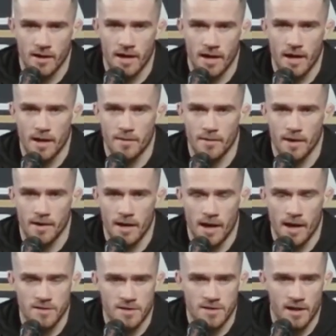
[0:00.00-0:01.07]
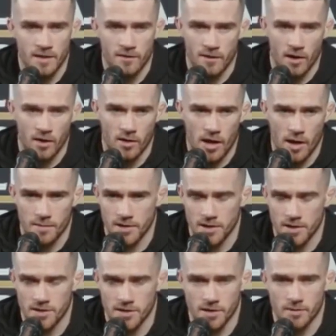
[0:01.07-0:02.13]
Um, and I have a steady flow of
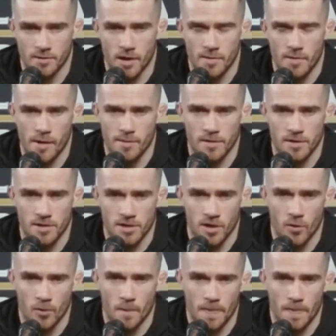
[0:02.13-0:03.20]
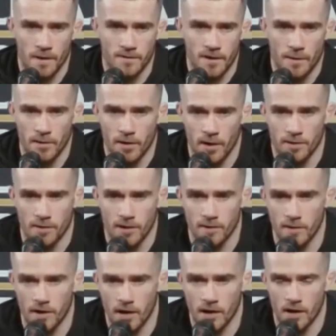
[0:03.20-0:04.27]
competition. I'm, I'm happy. So if that be on P
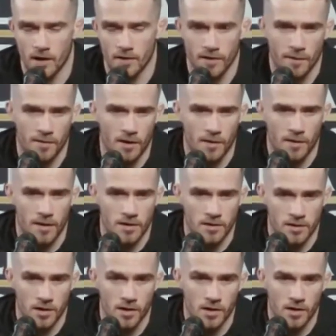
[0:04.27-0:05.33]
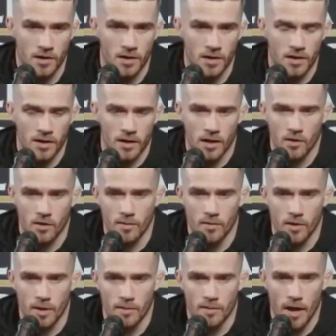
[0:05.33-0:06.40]
F L or if that be on Bellator, you know,
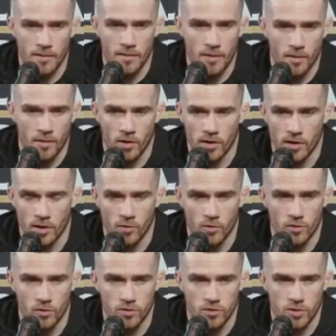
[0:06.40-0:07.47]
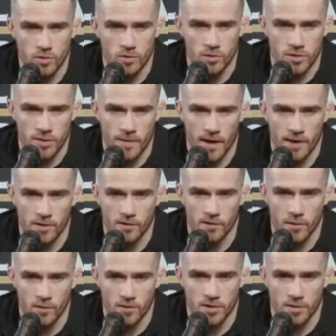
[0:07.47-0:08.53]
I'm, I'm happy with either one, just once I'm active
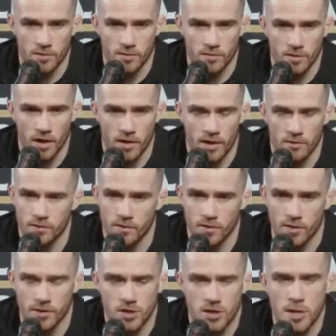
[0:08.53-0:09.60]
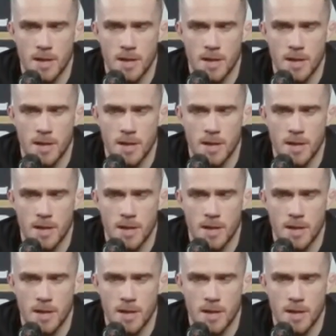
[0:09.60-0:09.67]
and once I'm knocking out the fights.